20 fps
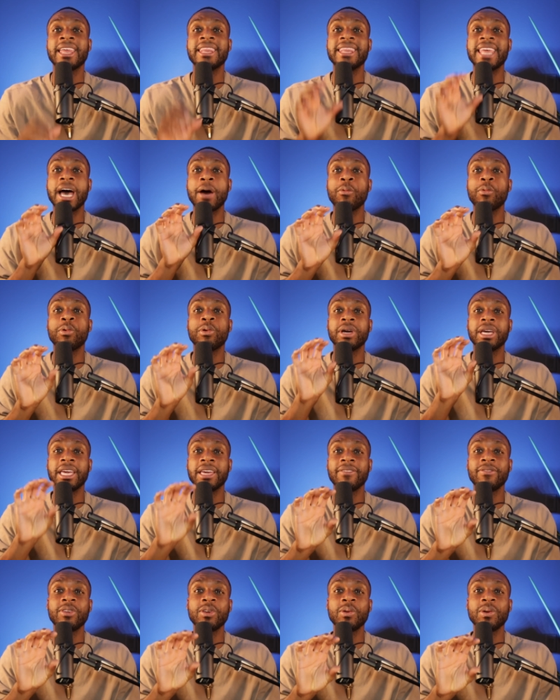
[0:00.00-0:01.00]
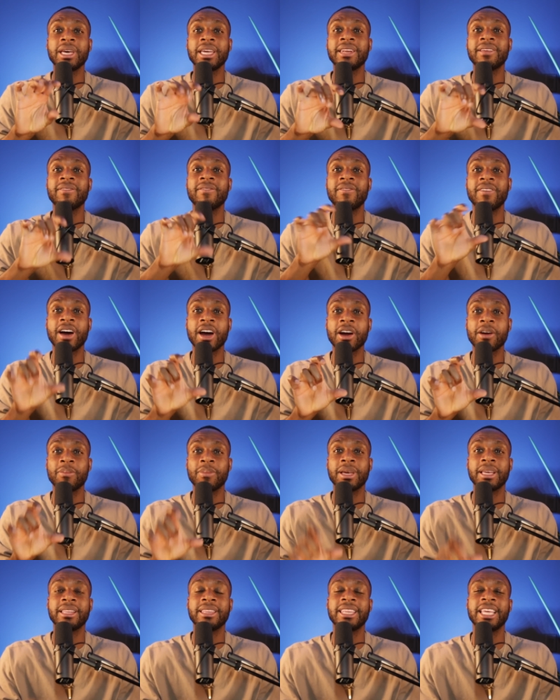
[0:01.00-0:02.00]
that will give you an
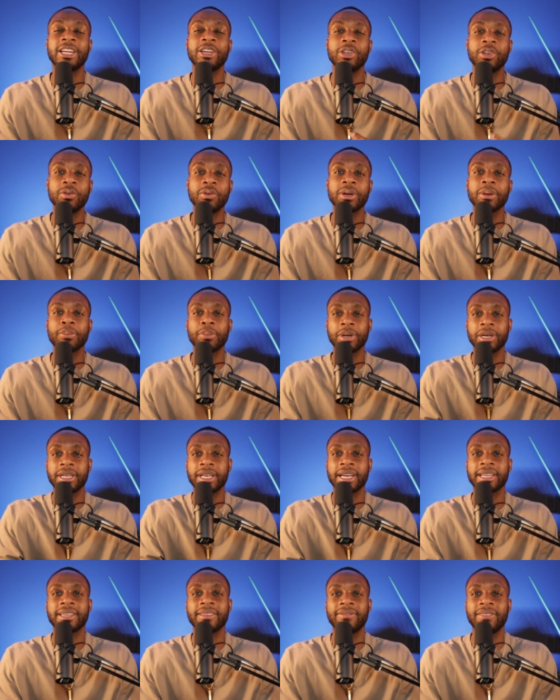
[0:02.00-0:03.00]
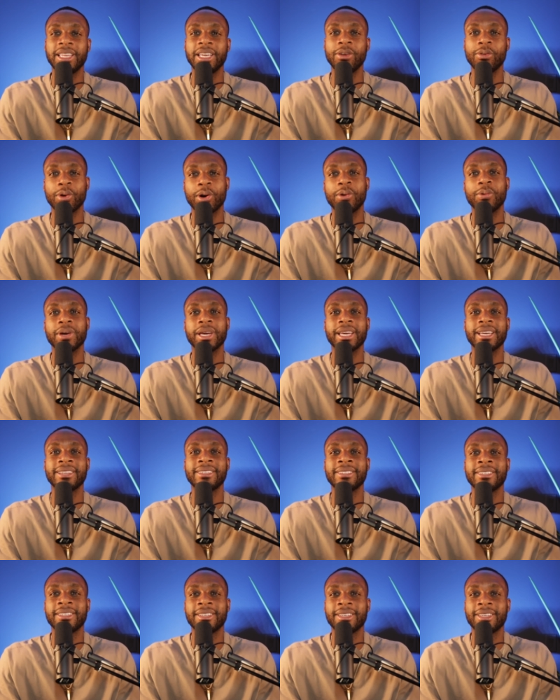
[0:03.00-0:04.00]
environment that you can productively grow Rowan.